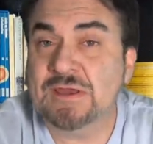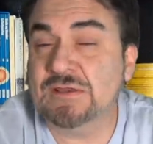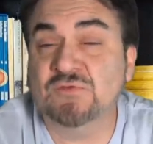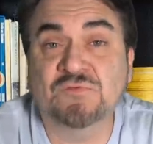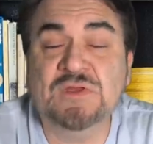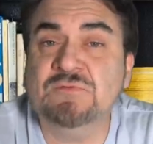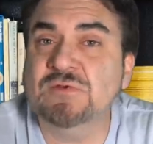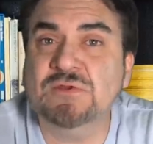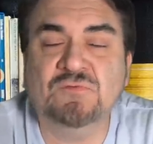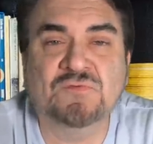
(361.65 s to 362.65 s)
And if
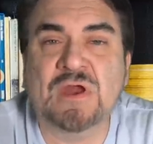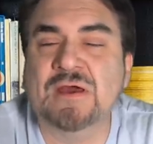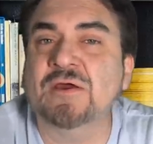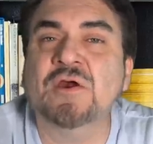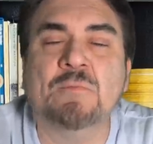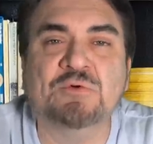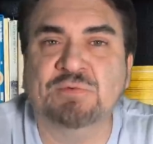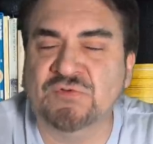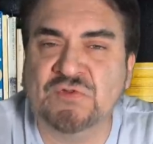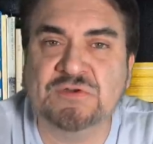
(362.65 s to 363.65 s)
even you've got a couple
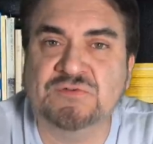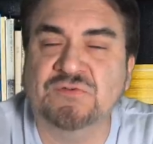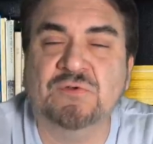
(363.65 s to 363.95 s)
percentage